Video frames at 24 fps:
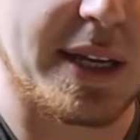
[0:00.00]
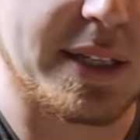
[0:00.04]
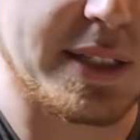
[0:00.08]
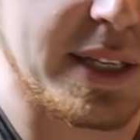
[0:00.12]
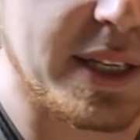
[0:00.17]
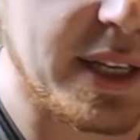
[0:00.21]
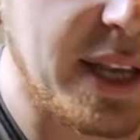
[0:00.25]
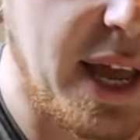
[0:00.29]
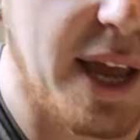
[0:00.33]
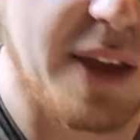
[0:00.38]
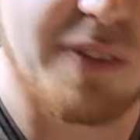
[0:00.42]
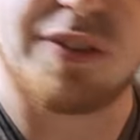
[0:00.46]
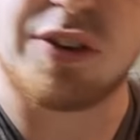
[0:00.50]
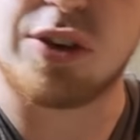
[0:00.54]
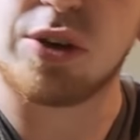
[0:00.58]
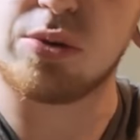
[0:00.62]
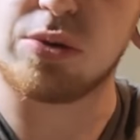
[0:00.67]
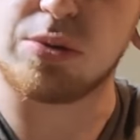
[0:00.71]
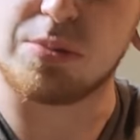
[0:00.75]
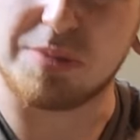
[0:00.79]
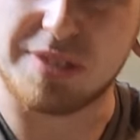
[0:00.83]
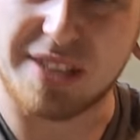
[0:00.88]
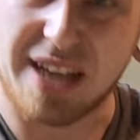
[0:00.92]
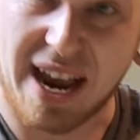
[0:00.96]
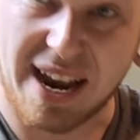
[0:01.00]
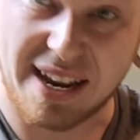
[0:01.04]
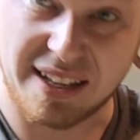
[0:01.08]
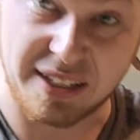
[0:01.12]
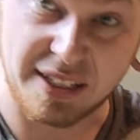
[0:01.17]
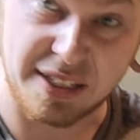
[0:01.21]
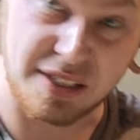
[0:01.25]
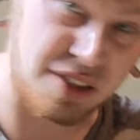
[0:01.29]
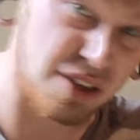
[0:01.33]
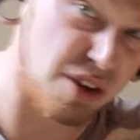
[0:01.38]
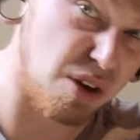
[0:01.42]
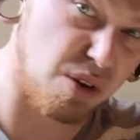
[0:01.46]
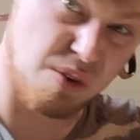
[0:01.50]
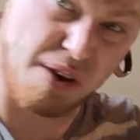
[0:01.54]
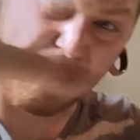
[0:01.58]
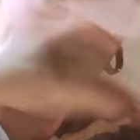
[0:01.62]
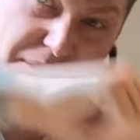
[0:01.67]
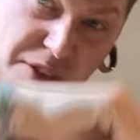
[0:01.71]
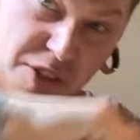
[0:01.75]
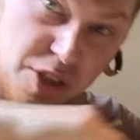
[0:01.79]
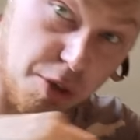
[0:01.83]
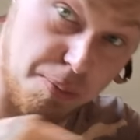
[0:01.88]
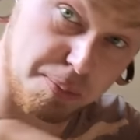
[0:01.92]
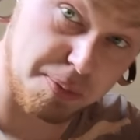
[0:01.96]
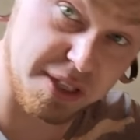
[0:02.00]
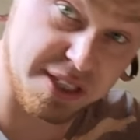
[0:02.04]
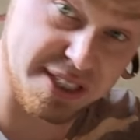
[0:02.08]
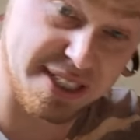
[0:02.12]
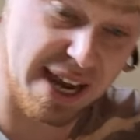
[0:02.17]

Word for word: as in like if you do some tiling, you go around the top of the